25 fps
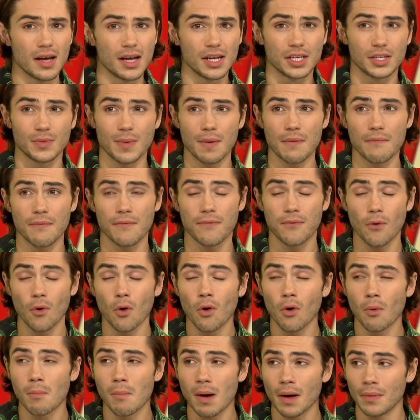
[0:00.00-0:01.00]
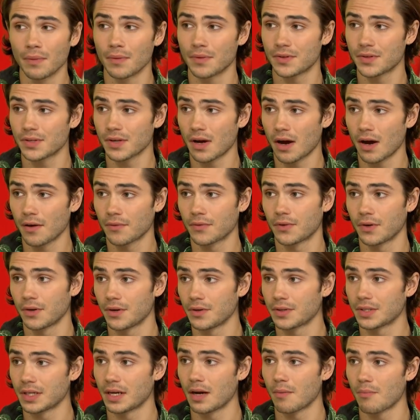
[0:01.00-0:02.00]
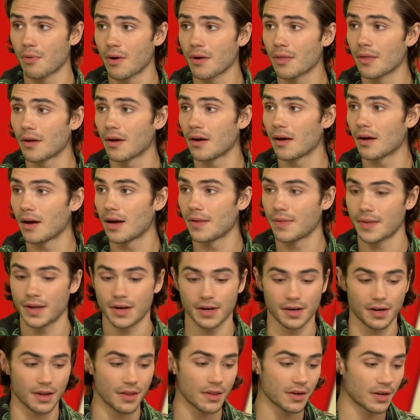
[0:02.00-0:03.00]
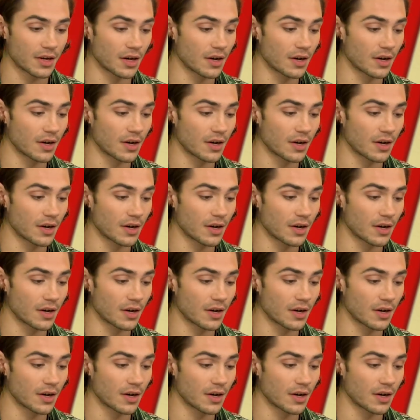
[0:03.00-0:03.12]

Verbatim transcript: she went four months after losing her brother, and then another